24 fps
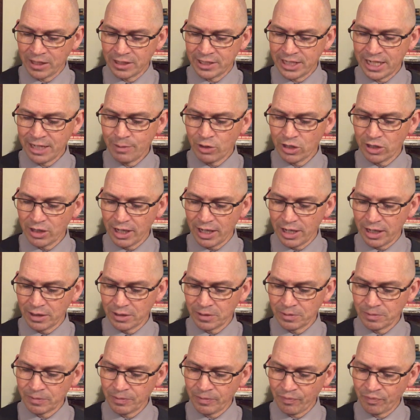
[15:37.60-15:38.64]
Timurlang,
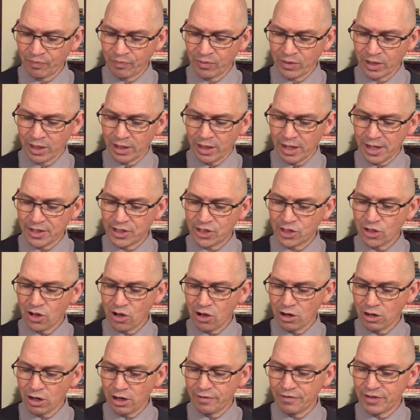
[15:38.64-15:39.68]
a
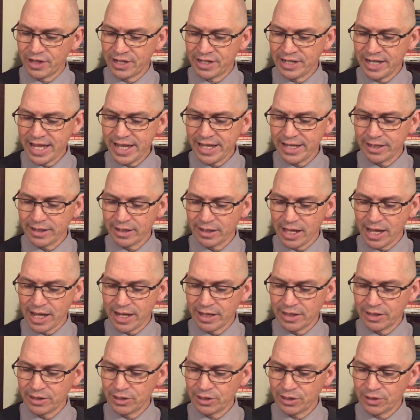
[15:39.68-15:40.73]
song of the naked
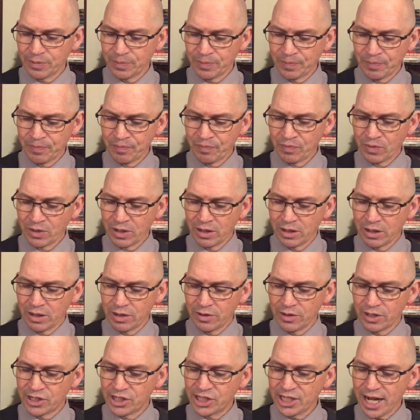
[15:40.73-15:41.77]
lands,
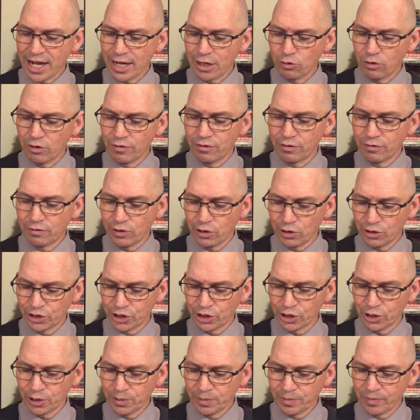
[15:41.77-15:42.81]
the shadow of the
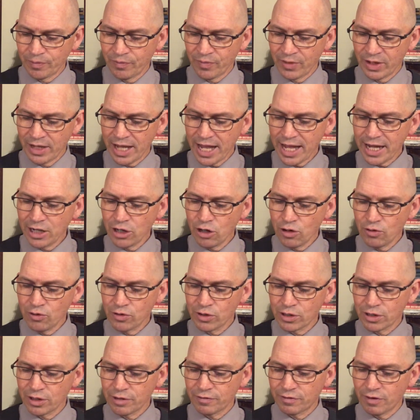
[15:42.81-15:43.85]
vulture,
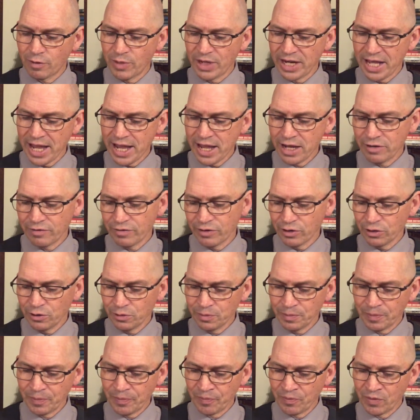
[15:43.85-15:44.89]
echoes from an
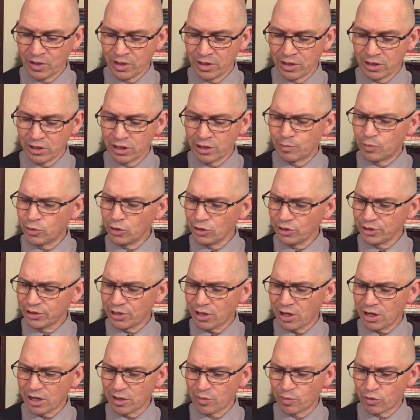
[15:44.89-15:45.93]
anvil, the
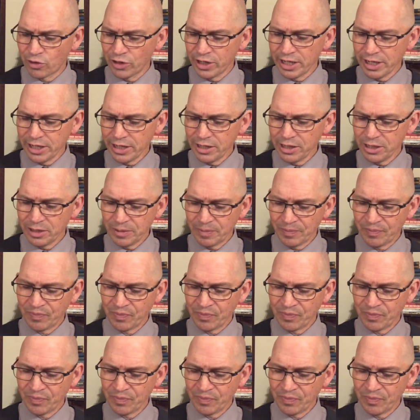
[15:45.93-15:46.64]
bulldog breed,